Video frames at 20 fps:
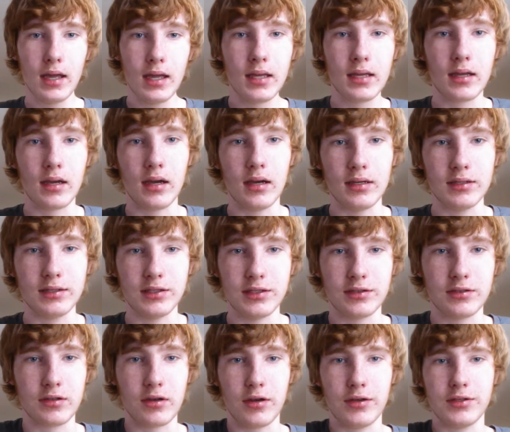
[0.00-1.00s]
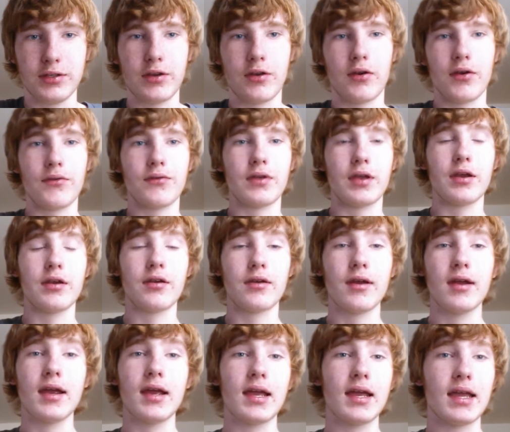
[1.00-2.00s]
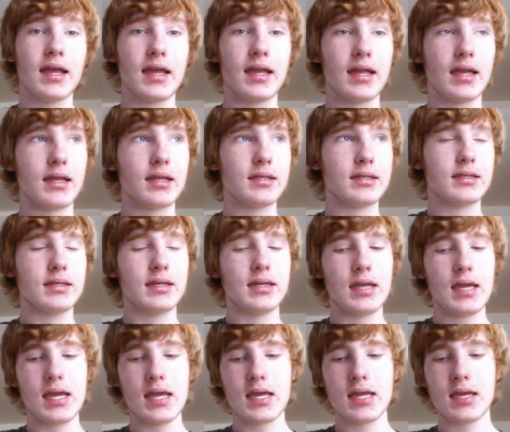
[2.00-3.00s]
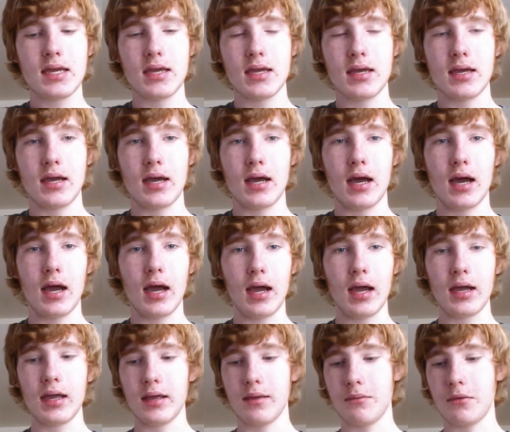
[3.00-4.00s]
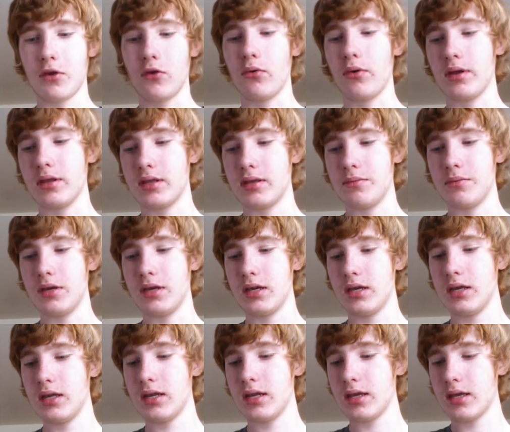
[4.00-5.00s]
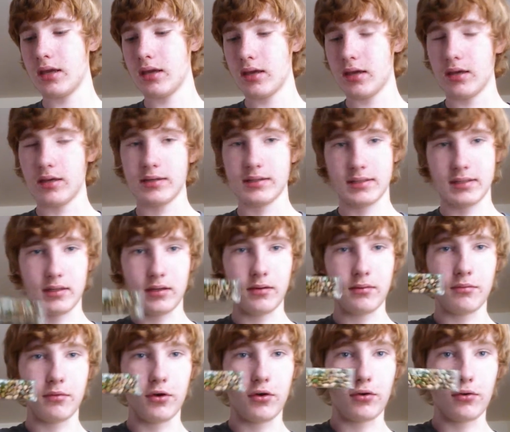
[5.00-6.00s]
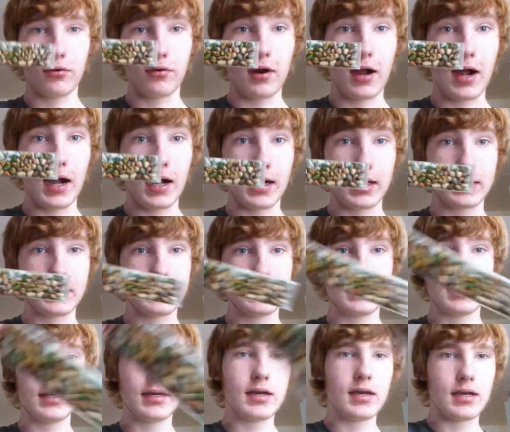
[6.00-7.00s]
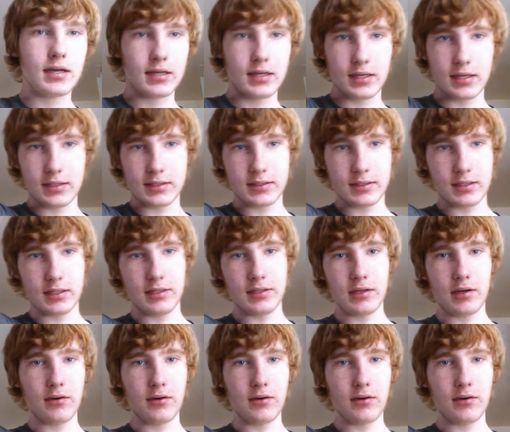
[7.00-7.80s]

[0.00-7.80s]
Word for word: Hey guys, it's Crazy Craft here, and today I am going to be eating some rocks. Yes, these